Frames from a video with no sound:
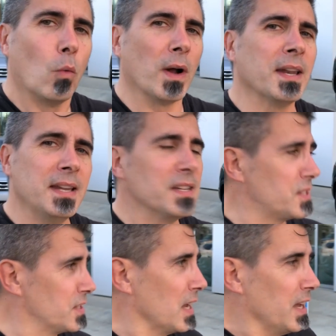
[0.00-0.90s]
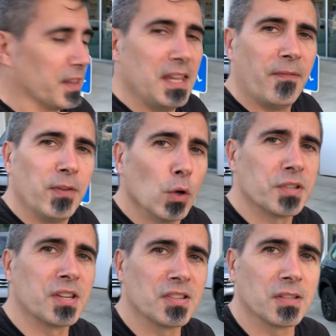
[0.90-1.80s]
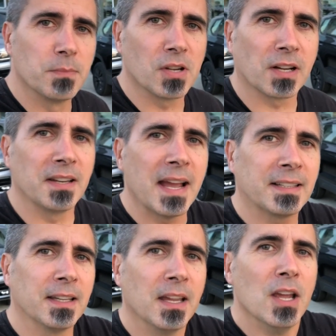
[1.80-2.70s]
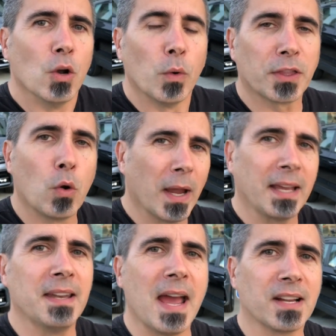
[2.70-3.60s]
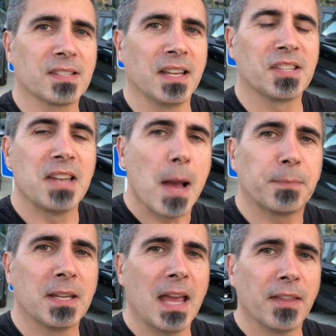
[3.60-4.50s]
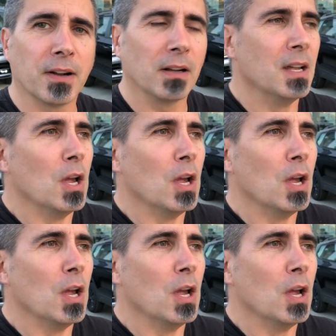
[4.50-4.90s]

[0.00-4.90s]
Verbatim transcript: What it is is the fuel systems are connected with quick connects. They snap together.